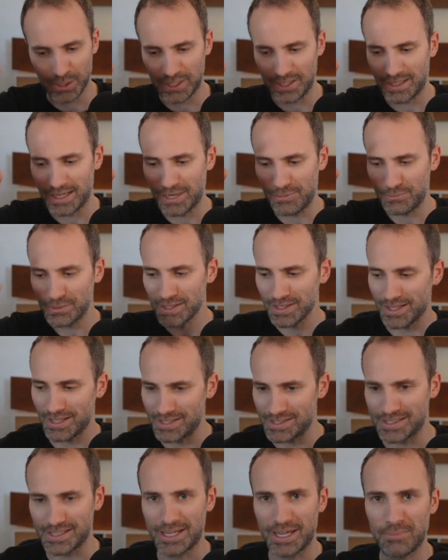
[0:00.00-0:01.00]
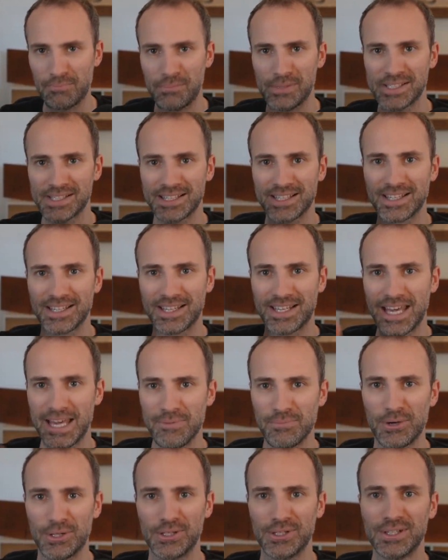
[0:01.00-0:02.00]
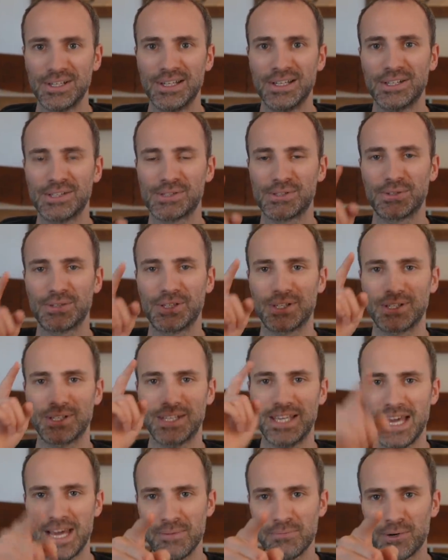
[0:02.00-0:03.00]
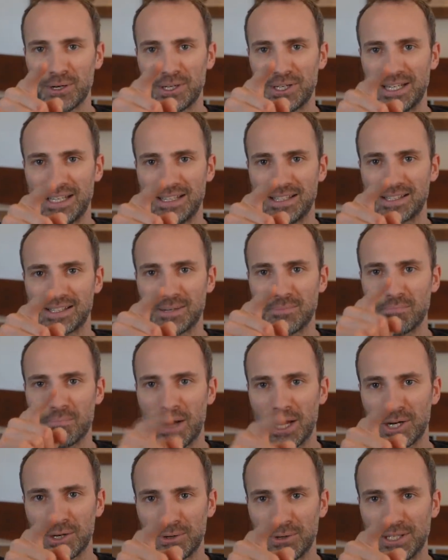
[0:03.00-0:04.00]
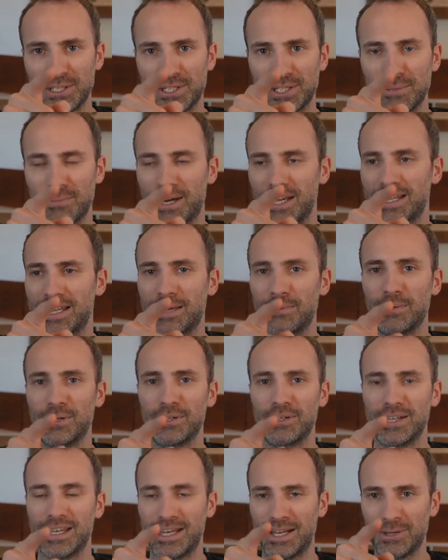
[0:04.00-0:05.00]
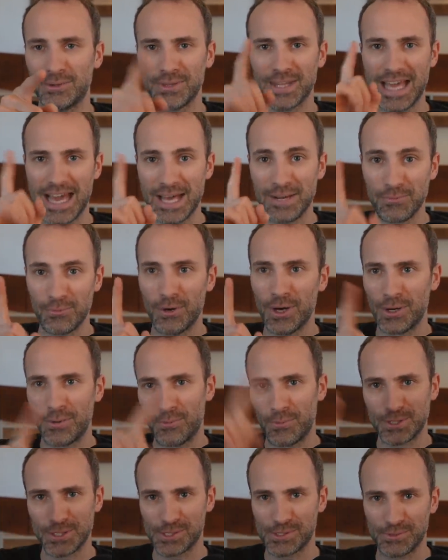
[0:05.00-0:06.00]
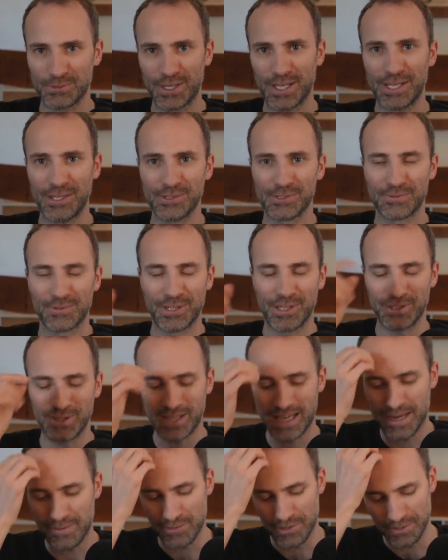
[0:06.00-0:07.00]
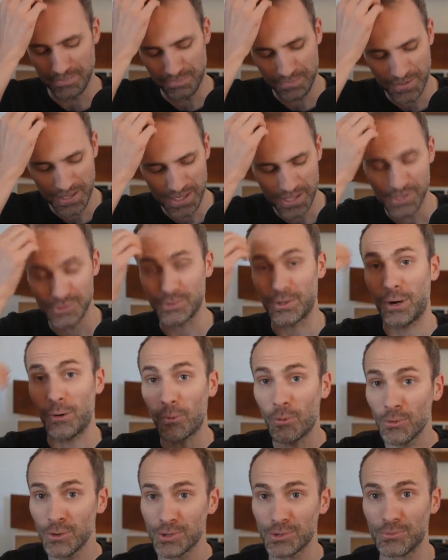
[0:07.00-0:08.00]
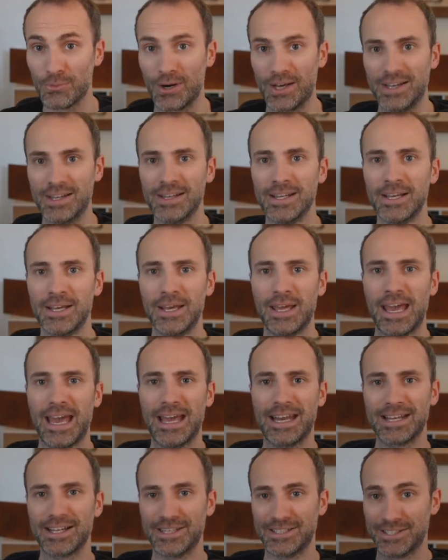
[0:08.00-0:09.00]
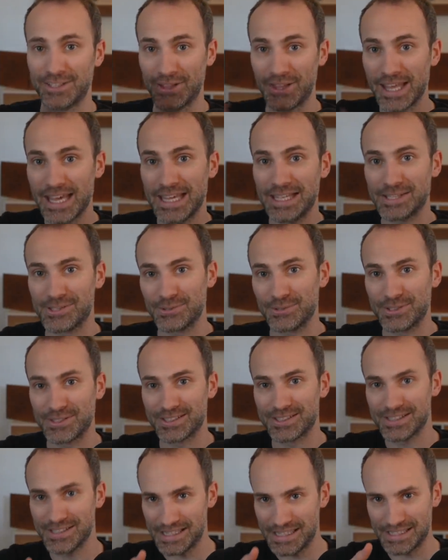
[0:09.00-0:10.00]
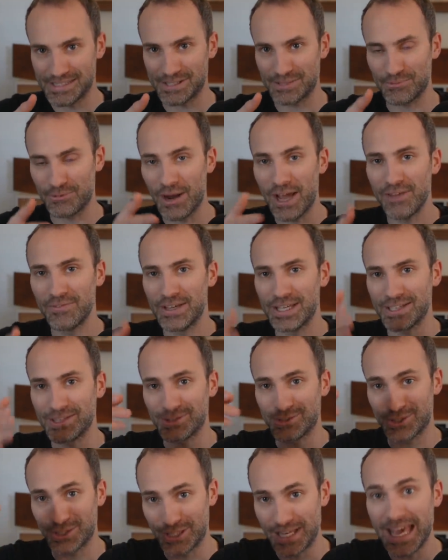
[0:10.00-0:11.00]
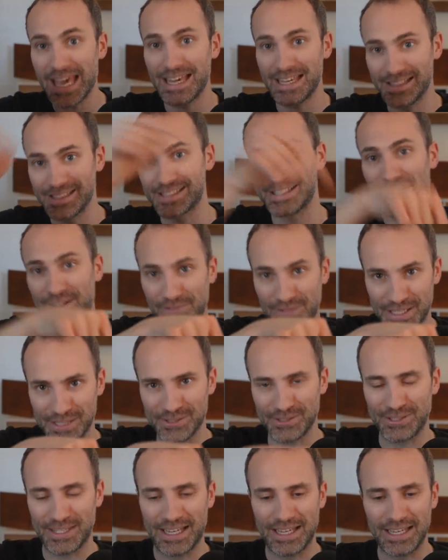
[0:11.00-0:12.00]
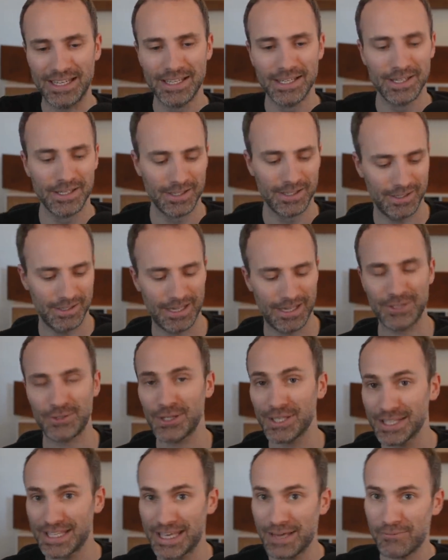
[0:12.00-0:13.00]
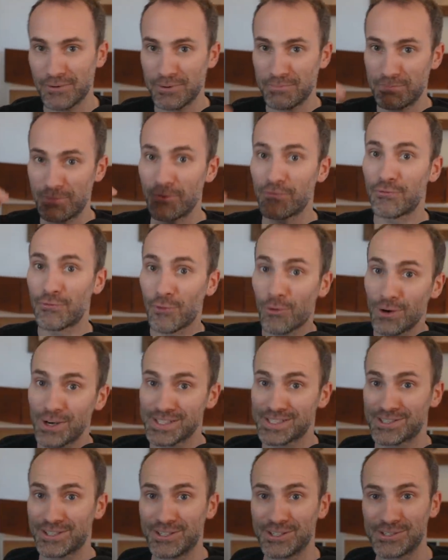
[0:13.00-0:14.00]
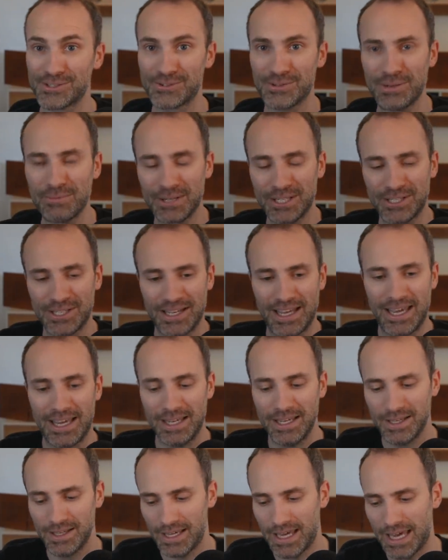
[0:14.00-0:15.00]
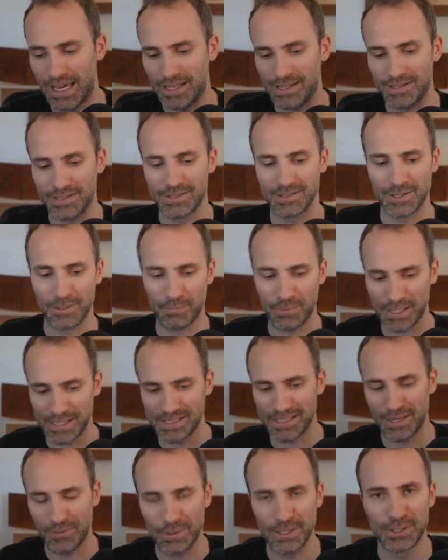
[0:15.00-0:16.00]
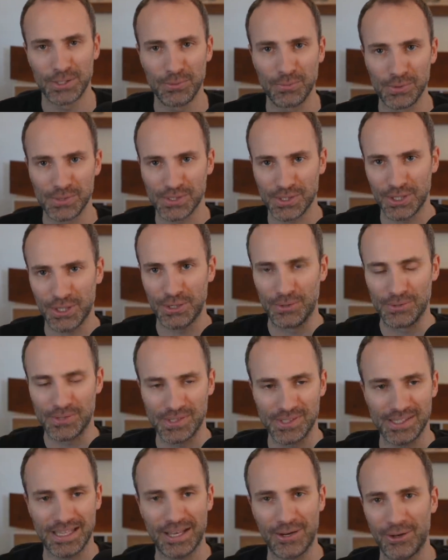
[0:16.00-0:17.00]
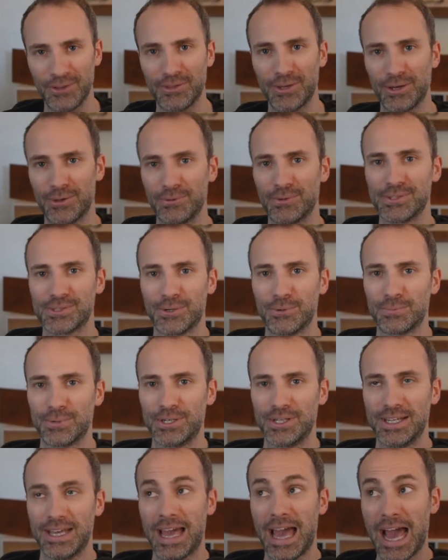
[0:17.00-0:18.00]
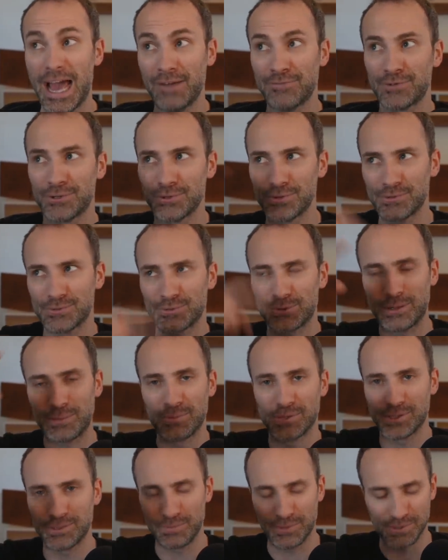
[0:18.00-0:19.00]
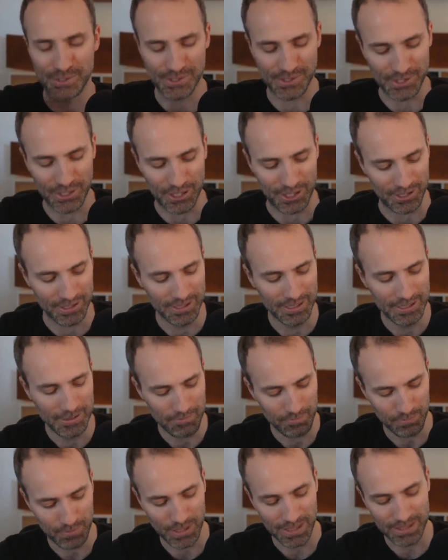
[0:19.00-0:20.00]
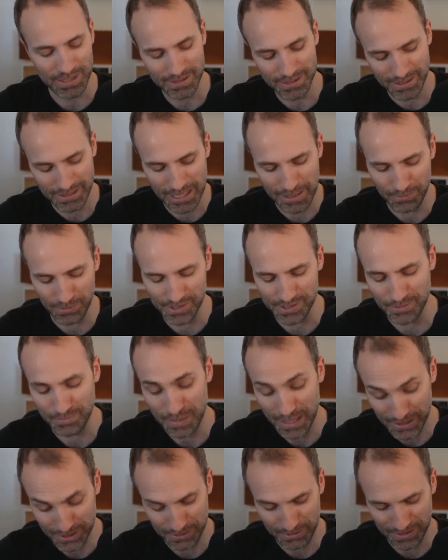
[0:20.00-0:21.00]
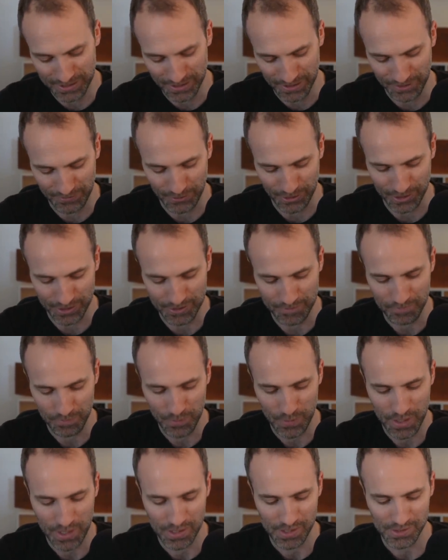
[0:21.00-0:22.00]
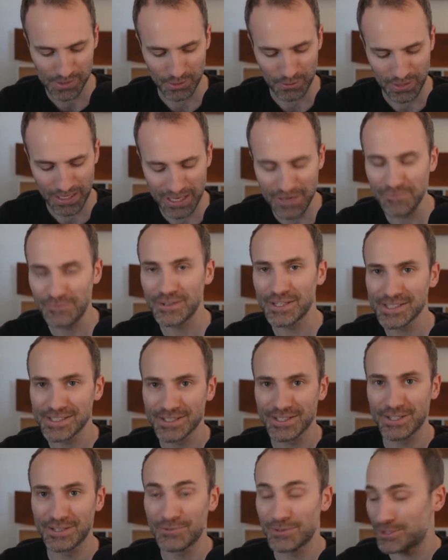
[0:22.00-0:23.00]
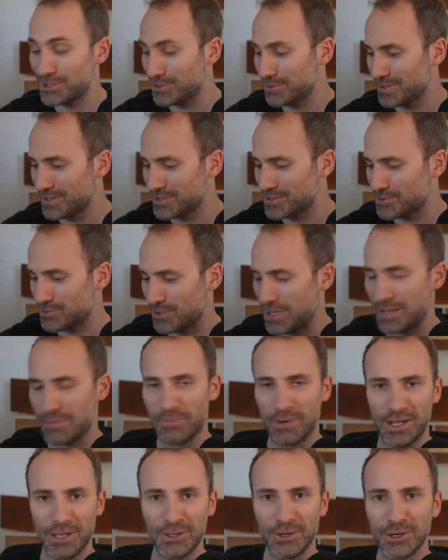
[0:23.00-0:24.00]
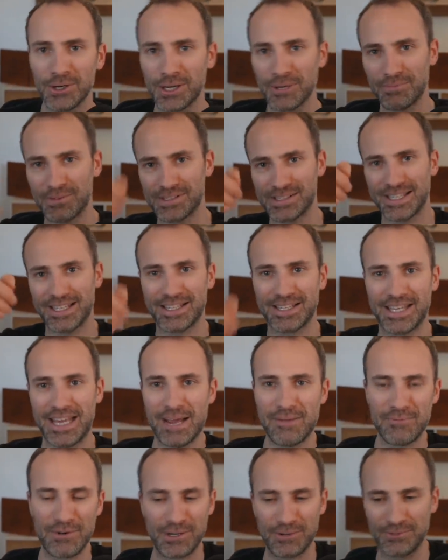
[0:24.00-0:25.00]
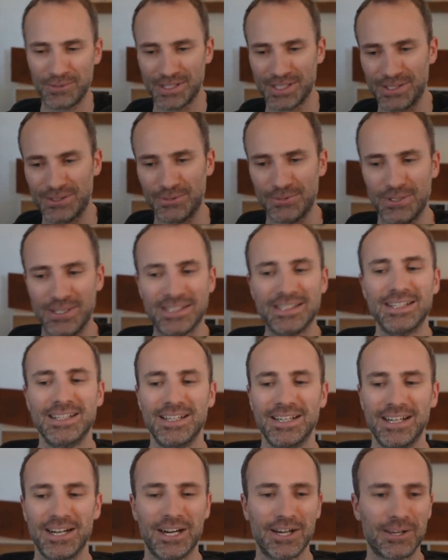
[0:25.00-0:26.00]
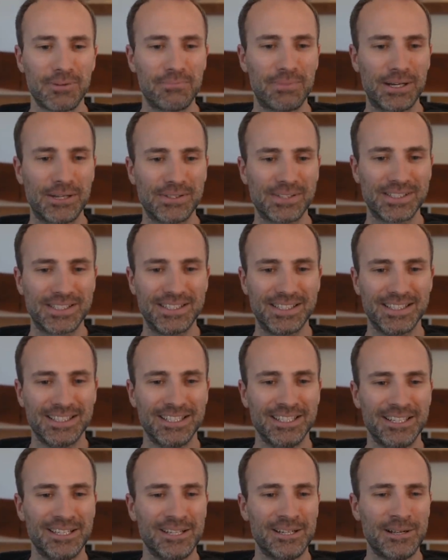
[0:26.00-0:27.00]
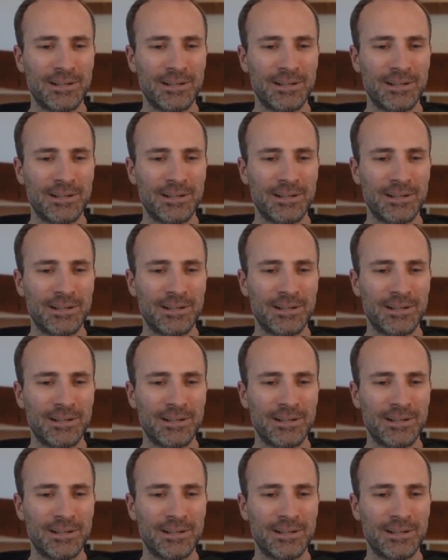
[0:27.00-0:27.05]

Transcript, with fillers: but i realized i'm missing a cable so the camera needs a micro hdmi cable and i only had one which is the one i used for the other camera so i ordered one and it got delayed so it's arriving today instead of yesterday I tried to get one before I started streaming today, and the place I went to was closed, and all the other ones opened after the stream was supposed to start. But I think the cable is about to be delivered. So if it is delivered during the stream, I'll hook up the second camera and we can do a, a comparison.